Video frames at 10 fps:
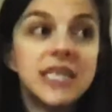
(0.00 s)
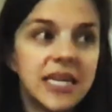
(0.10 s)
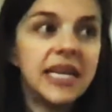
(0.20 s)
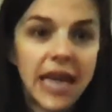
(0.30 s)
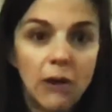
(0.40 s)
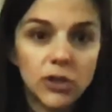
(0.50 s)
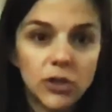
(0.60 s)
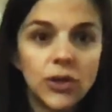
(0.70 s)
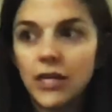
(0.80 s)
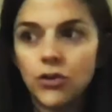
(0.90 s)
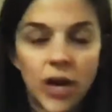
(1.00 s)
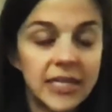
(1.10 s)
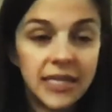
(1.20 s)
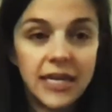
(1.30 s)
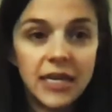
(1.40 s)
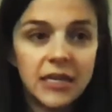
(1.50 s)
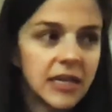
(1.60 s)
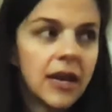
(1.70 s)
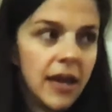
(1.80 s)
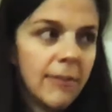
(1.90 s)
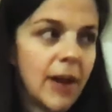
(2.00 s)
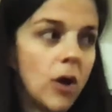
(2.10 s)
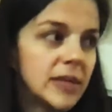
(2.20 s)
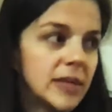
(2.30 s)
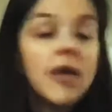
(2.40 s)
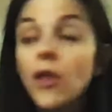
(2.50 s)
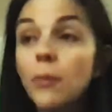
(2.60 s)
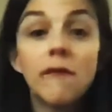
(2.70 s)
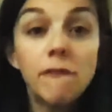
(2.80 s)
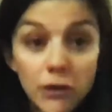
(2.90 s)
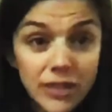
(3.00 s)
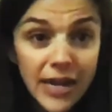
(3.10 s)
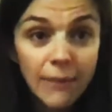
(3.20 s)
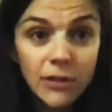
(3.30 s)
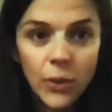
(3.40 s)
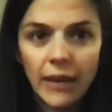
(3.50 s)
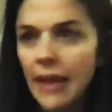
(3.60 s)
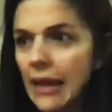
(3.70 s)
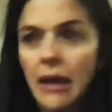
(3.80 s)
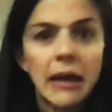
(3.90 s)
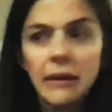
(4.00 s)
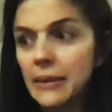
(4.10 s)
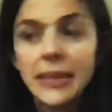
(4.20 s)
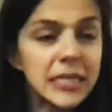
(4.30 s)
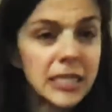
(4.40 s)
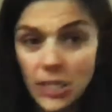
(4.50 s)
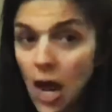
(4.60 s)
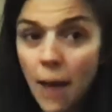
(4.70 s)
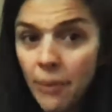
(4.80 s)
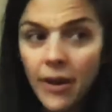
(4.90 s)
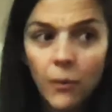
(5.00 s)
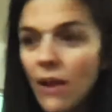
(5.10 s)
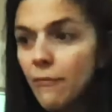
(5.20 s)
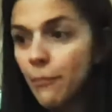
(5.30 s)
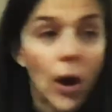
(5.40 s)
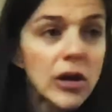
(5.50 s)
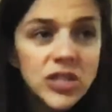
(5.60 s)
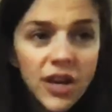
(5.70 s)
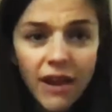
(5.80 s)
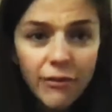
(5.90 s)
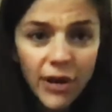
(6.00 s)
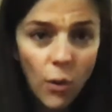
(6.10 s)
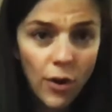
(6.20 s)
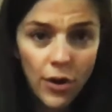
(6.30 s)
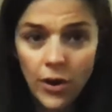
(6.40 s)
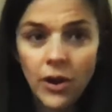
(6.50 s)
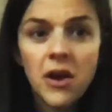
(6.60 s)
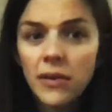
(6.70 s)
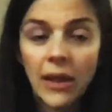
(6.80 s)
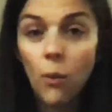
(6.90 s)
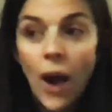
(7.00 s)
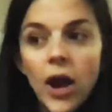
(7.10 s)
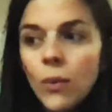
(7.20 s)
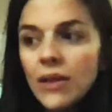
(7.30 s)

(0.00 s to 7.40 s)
win city council in Tri-Cities in my hometown, that'd be the first thing I'm doing. Like, let's stop. We have bars on every corner. Like, why are